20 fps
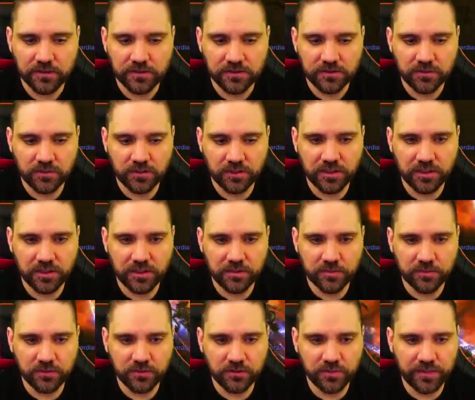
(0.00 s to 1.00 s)
So we're going to get a
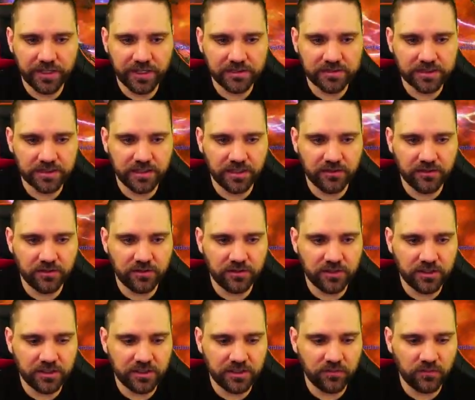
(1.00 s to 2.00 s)
blue pack together.
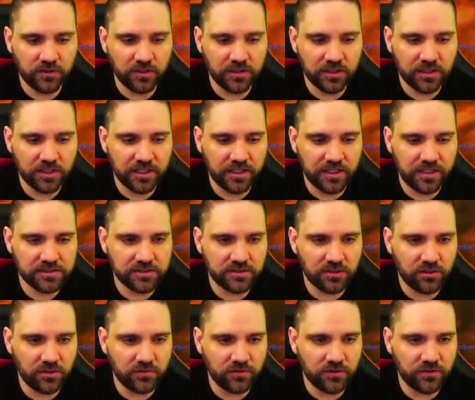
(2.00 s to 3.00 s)
Again, we're going to cast
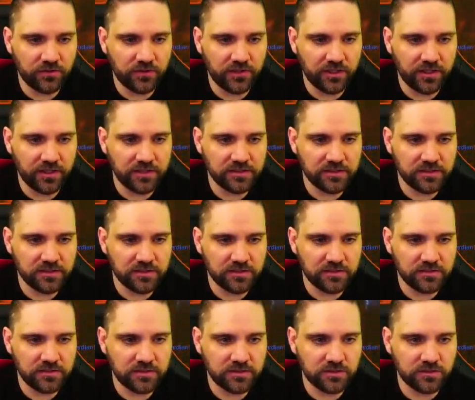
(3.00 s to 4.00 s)
all of our things,
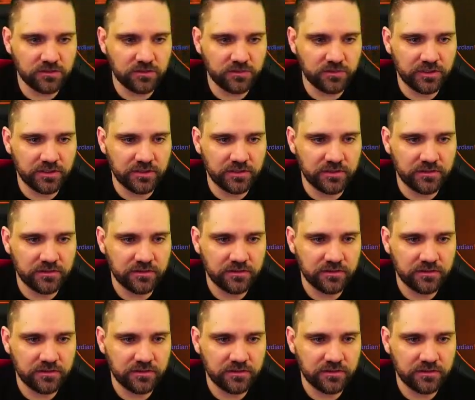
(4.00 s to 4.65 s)
scoot them in.